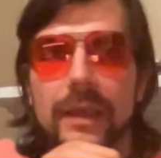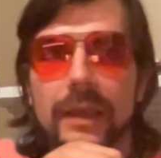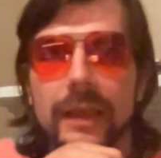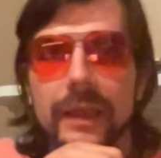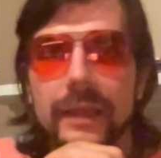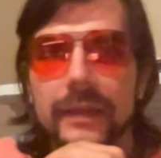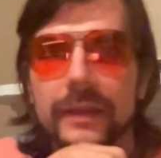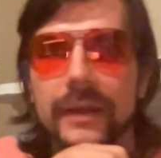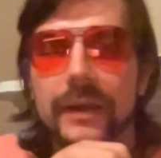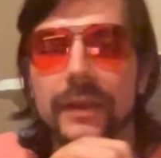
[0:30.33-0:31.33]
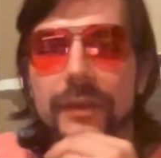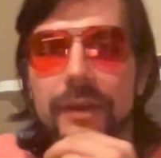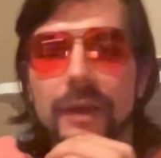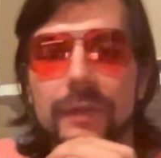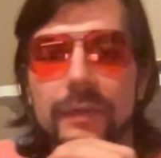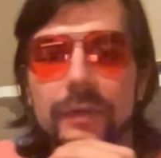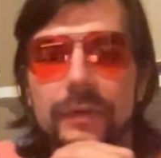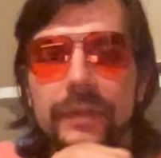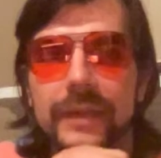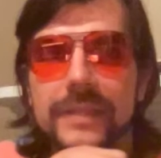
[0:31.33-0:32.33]
And the
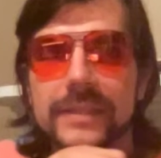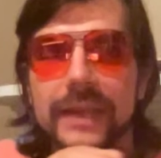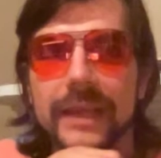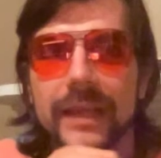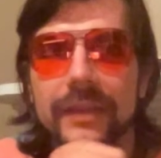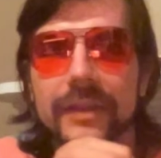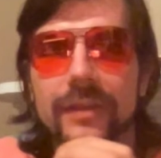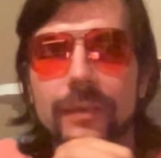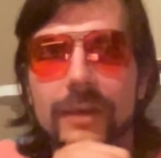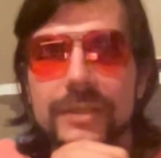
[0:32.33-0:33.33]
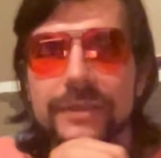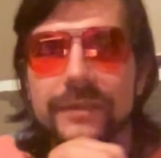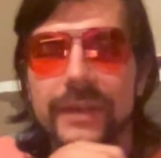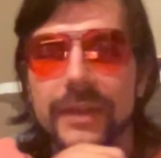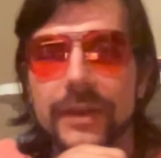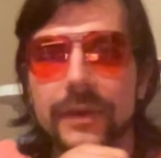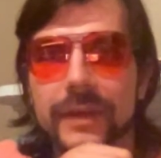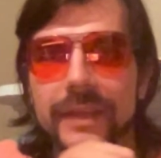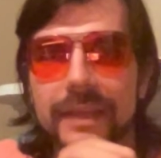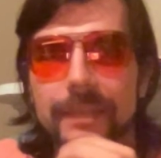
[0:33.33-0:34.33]
whole thing is like I could either watch the video
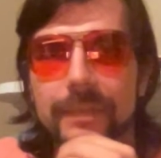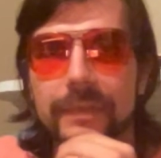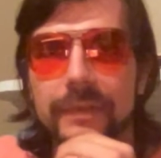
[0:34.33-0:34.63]
and keep